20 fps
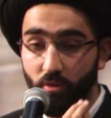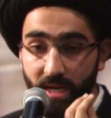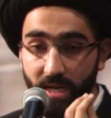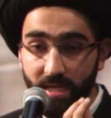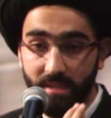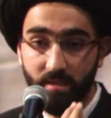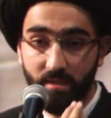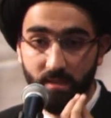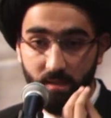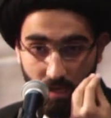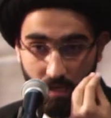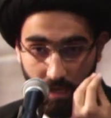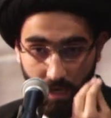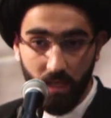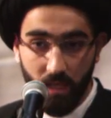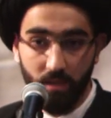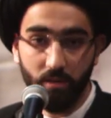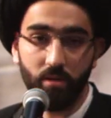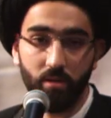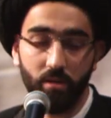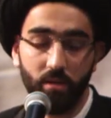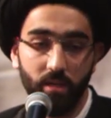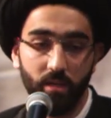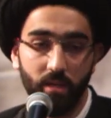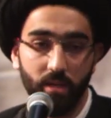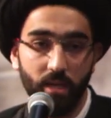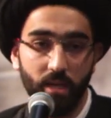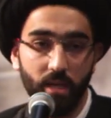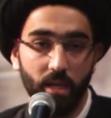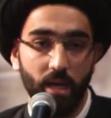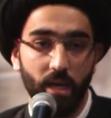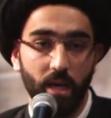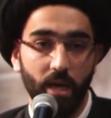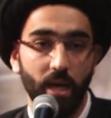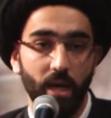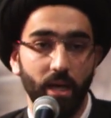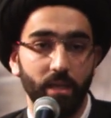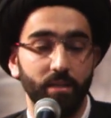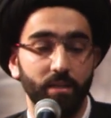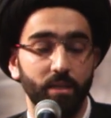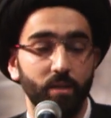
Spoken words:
scholar and he